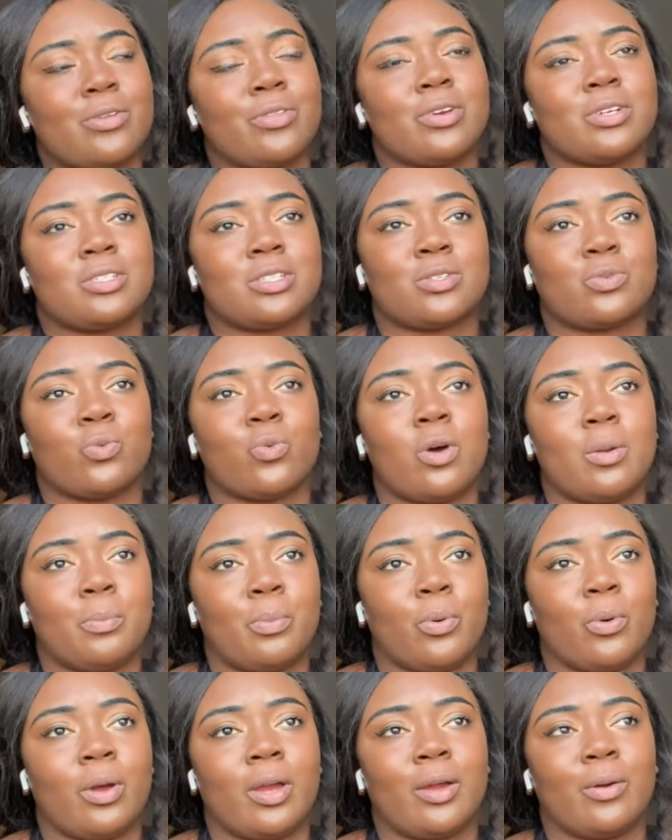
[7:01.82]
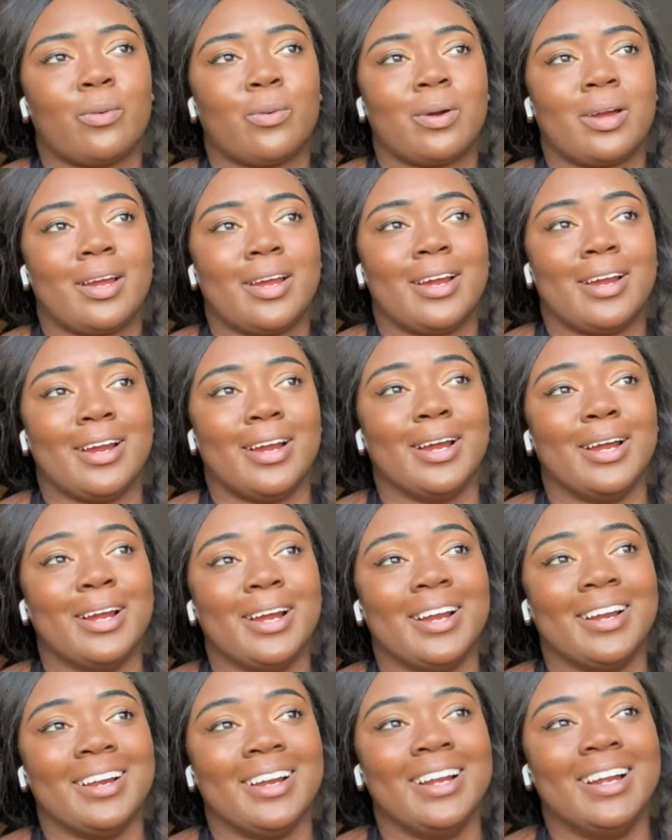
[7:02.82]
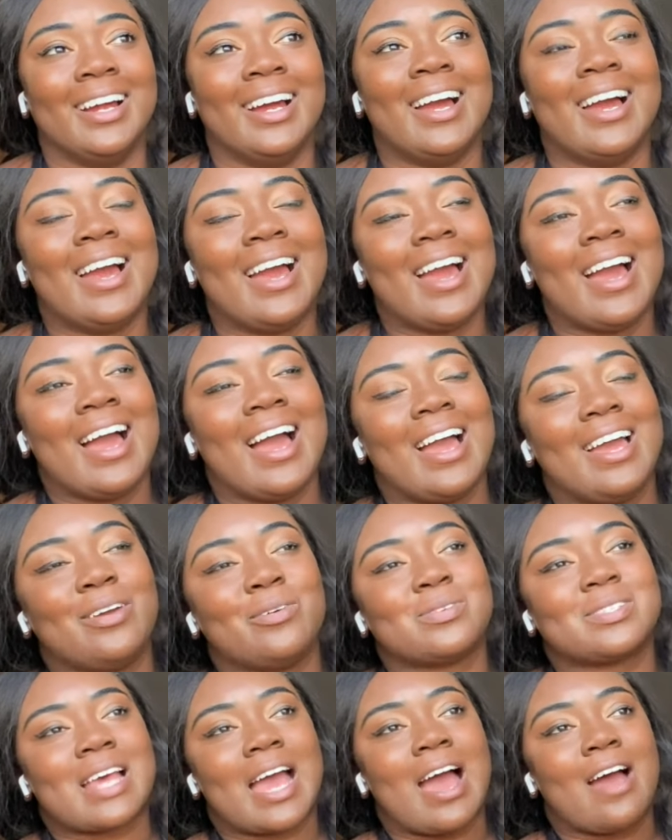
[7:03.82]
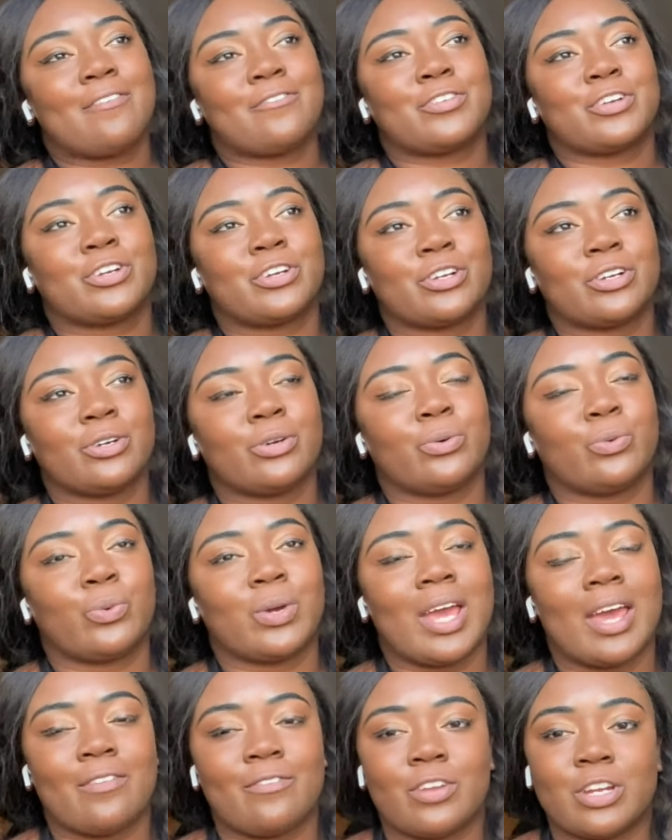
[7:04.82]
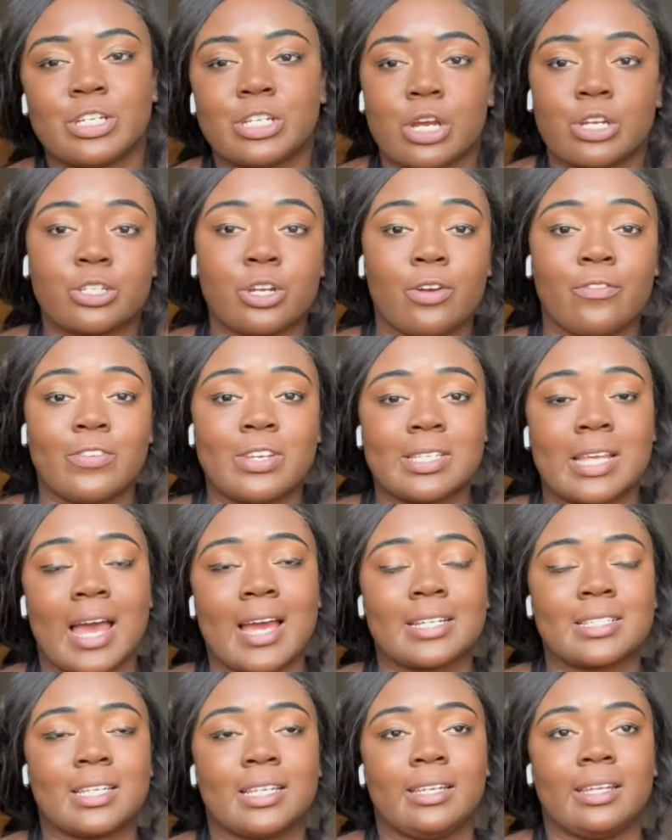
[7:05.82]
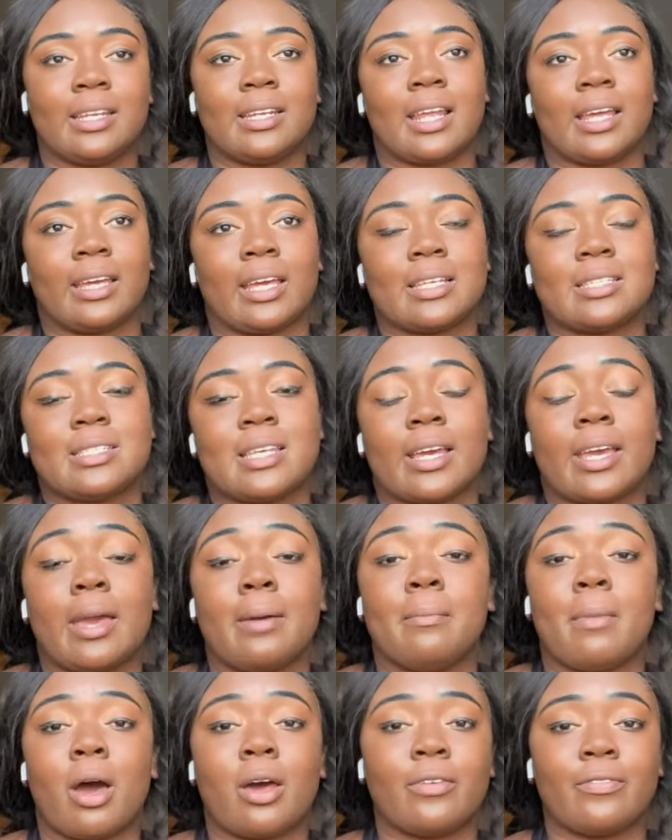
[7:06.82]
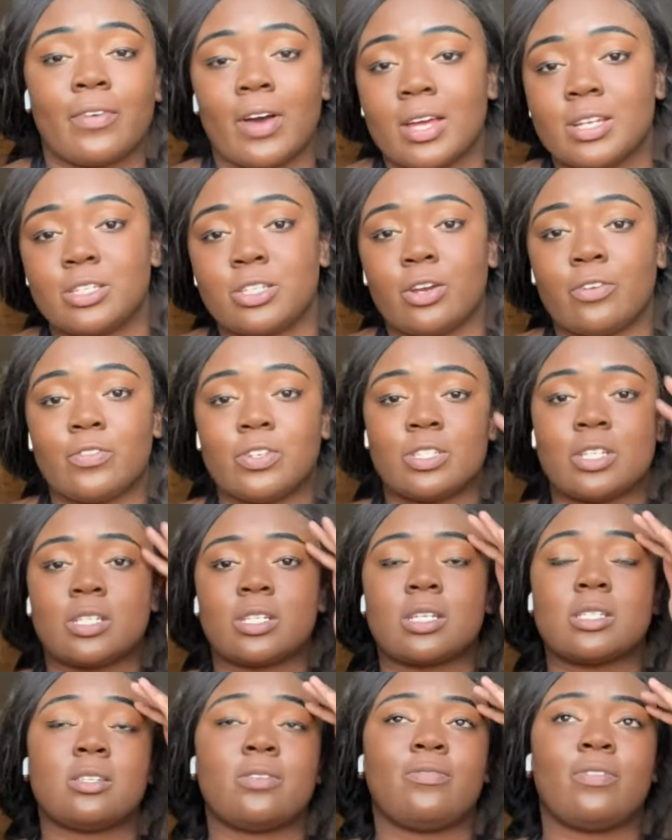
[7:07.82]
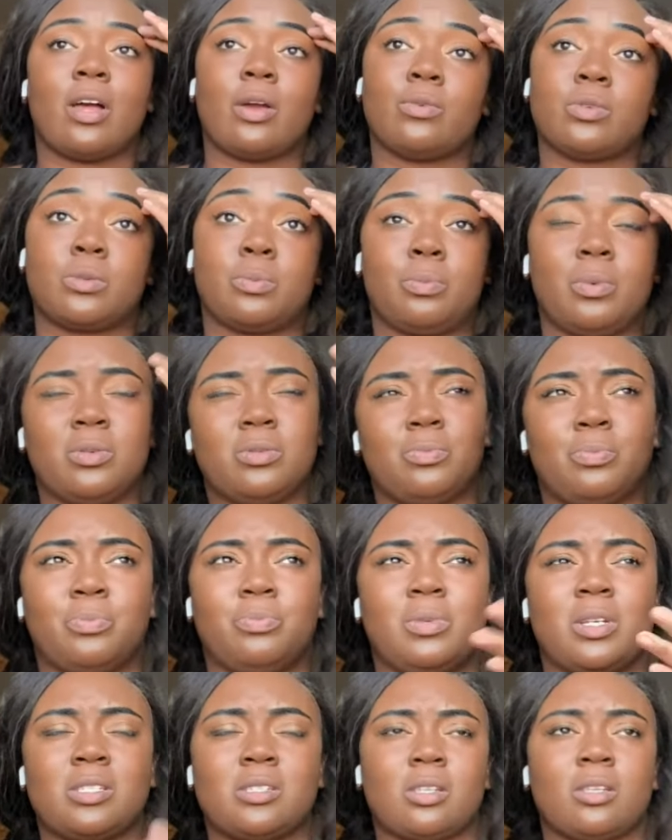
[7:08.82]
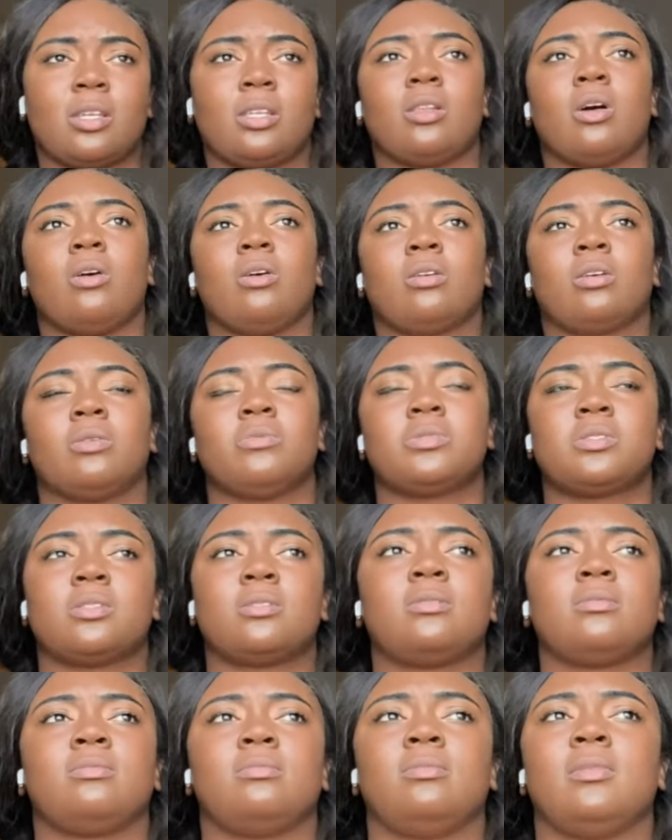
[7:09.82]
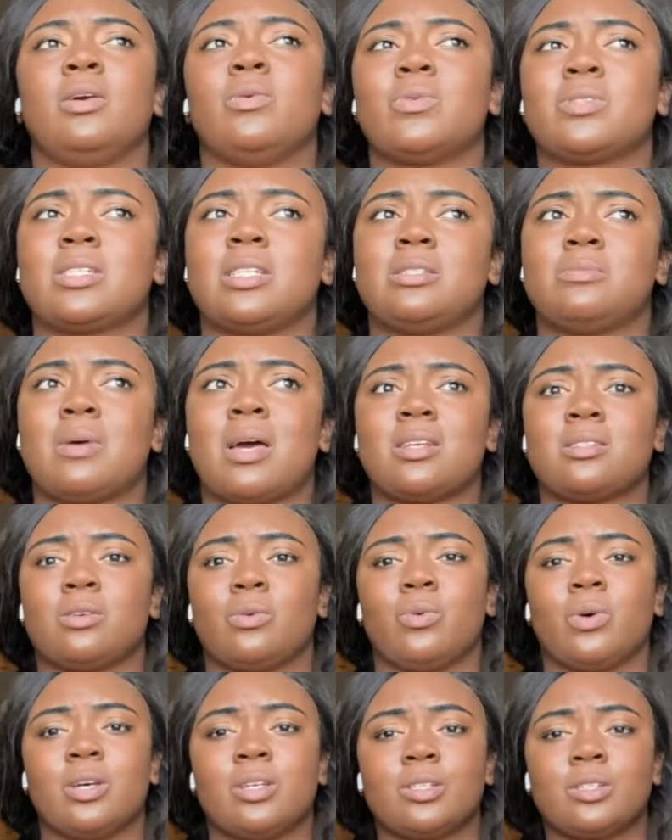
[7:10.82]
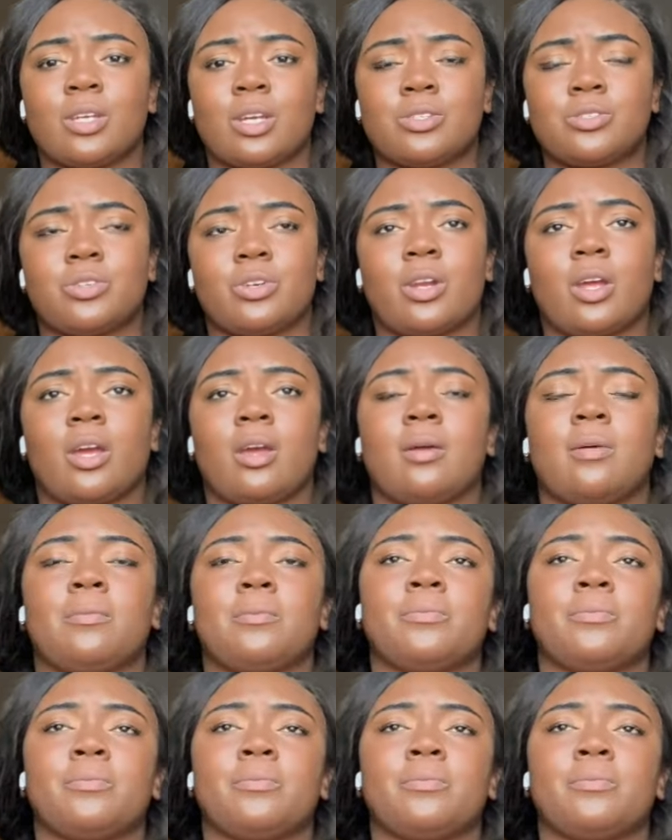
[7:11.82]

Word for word: there's this one point where it was after we had finished our service. I actually did like a second modified service just because the flight was, was decently long. It, was, it wasn't as bad as it was yesterday.